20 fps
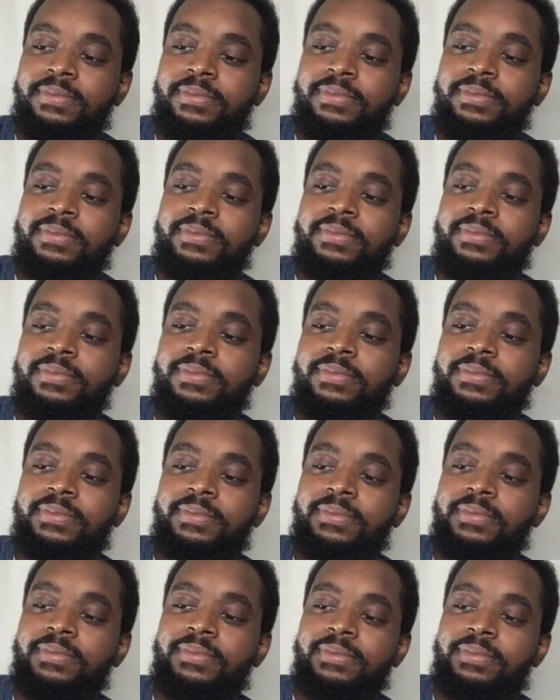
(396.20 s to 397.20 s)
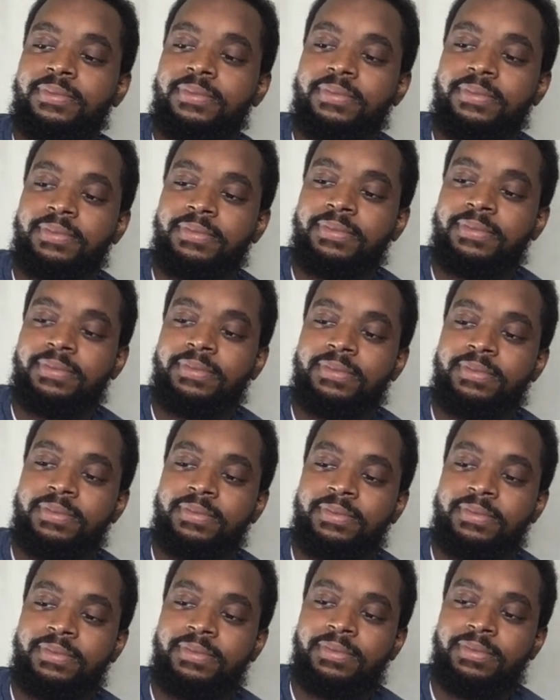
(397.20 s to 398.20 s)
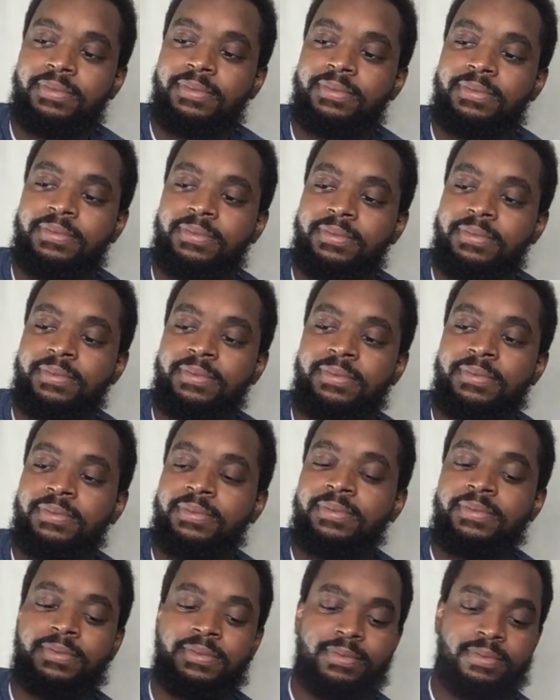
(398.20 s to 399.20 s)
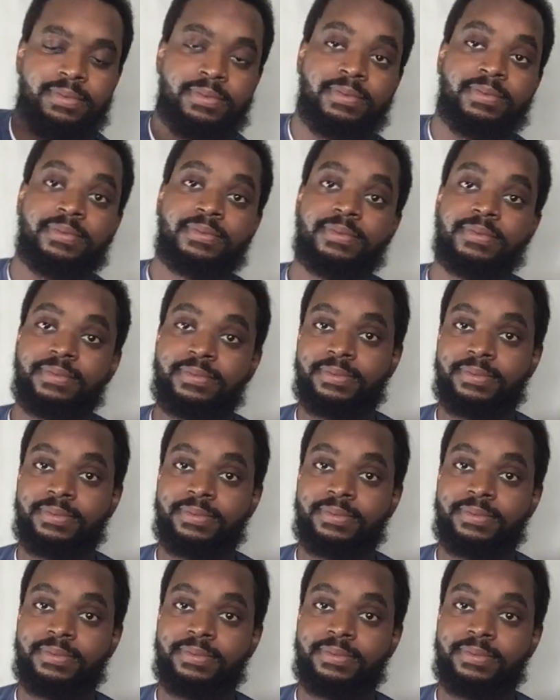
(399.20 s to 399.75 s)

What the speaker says: No words are spoken by the person on screen.